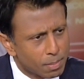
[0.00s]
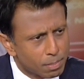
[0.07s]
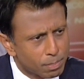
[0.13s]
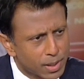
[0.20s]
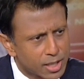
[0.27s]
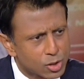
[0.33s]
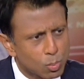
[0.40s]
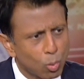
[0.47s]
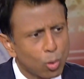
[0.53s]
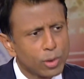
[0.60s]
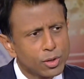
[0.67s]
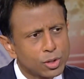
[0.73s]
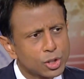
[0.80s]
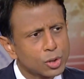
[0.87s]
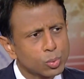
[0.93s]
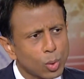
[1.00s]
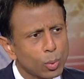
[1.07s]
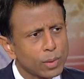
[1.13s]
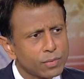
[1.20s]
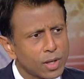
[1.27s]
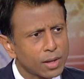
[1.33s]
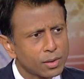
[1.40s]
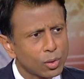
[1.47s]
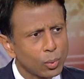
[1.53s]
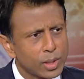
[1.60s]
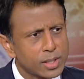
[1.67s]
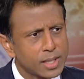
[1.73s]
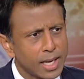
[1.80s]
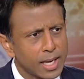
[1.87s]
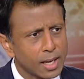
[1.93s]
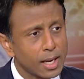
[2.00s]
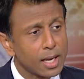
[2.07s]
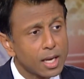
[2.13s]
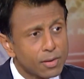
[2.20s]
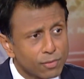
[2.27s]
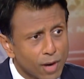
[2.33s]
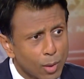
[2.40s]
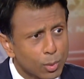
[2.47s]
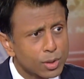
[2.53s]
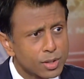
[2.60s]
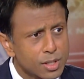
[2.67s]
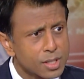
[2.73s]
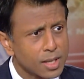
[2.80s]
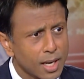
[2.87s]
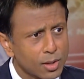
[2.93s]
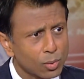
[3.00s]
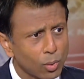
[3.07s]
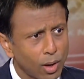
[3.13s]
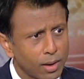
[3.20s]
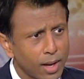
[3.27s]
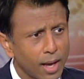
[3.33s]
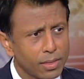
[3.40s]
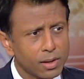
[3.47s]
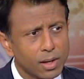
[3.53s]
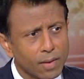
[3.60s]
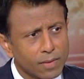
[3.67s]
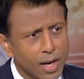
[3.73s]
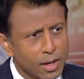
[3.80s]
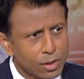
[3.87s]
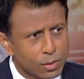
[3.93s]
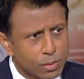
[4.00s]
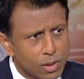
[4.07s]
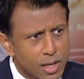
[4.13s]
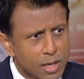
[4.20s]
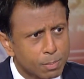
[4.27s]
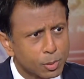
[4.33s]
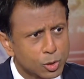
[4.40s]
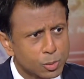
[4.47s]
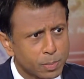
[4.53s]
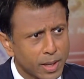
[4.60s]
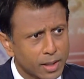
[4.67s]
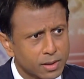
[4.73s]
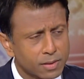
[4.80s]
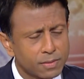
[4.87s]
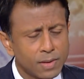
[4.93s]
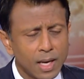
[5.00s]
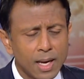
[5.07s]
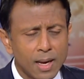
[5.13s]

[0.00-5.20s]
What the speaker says: But it's more than just what we've done in Louisiana. If I were to decide to run, I think I've got a unique perspective.